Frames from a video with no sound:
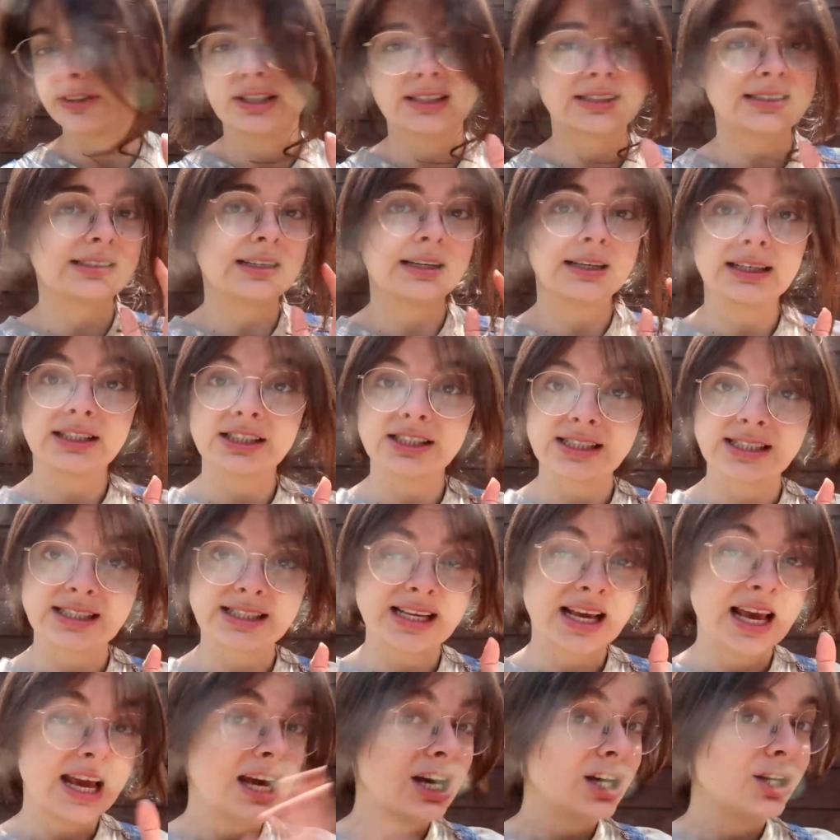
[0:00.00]
it doesn't, I can
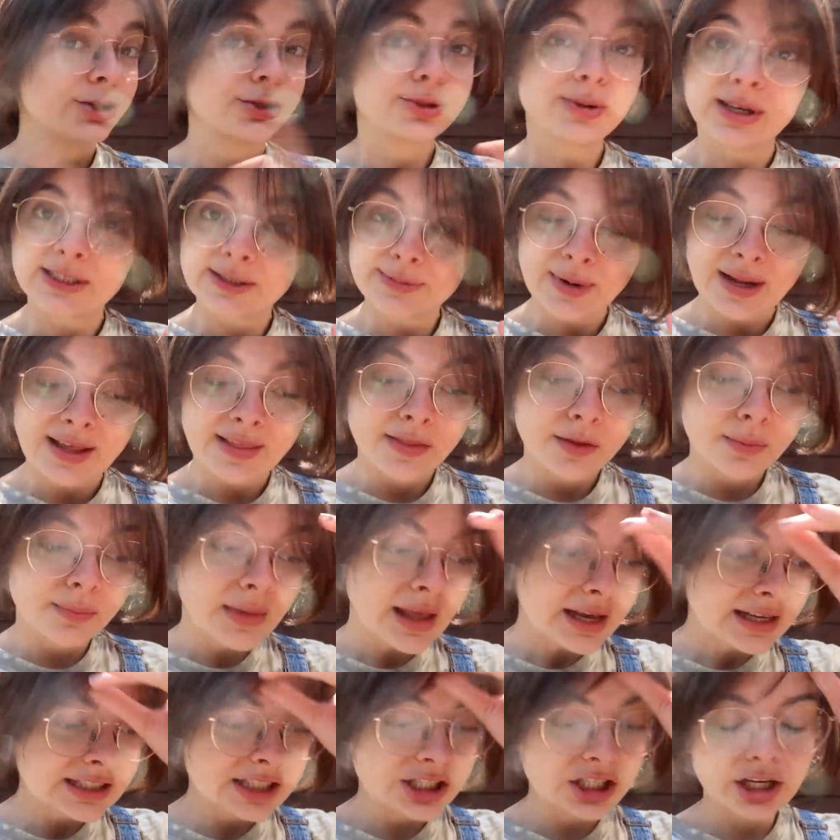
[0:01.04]
just transplant them
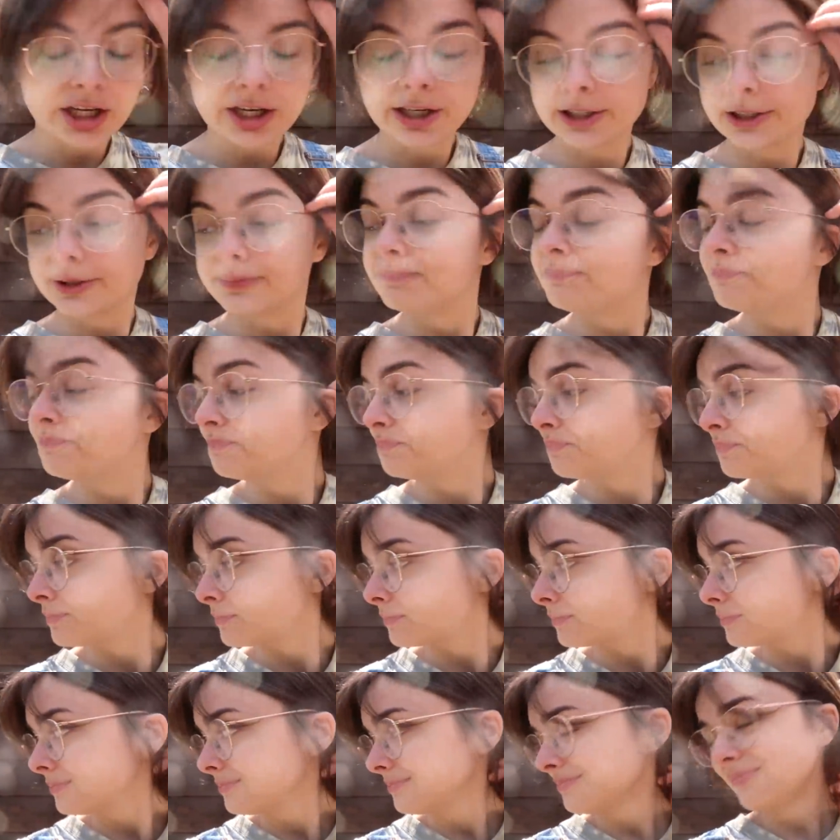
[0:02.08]
next year.
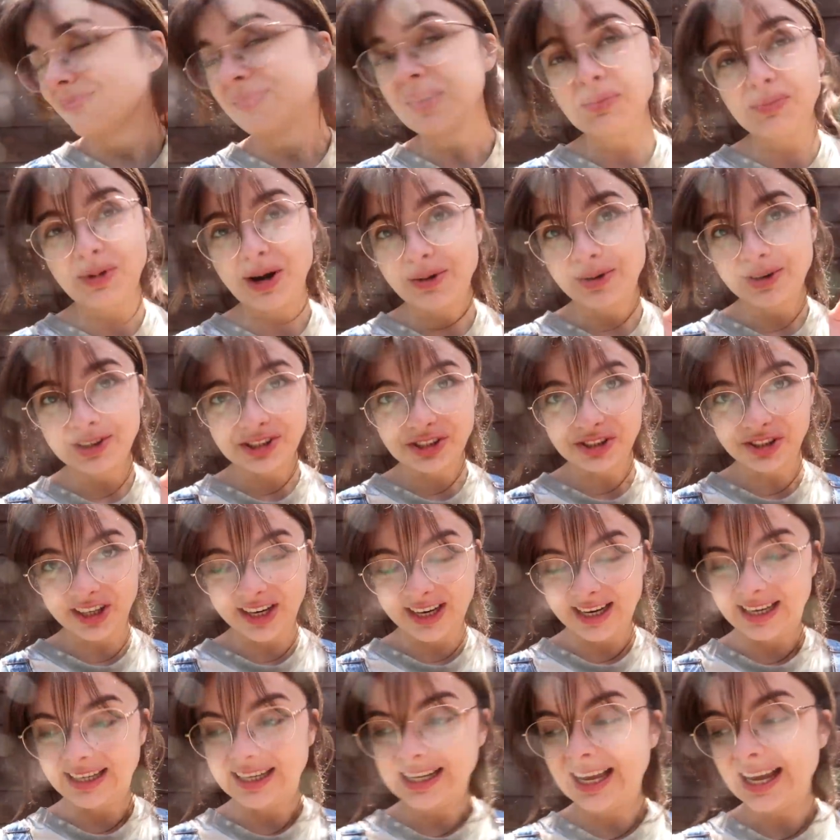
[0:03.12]
But I want to try
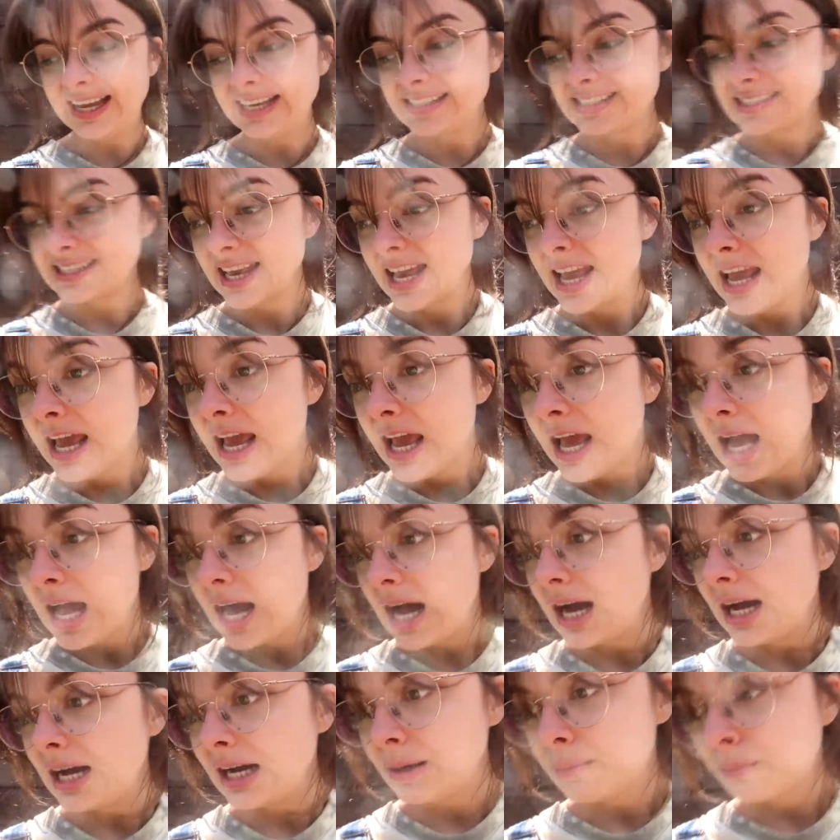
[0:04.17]
in any case.
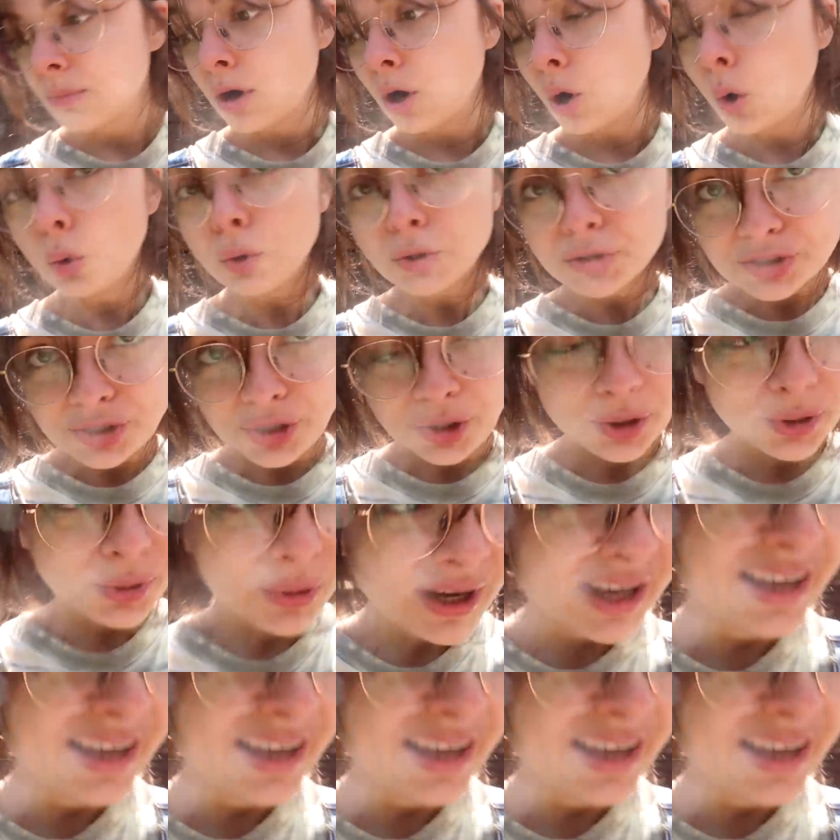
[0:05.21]
Also,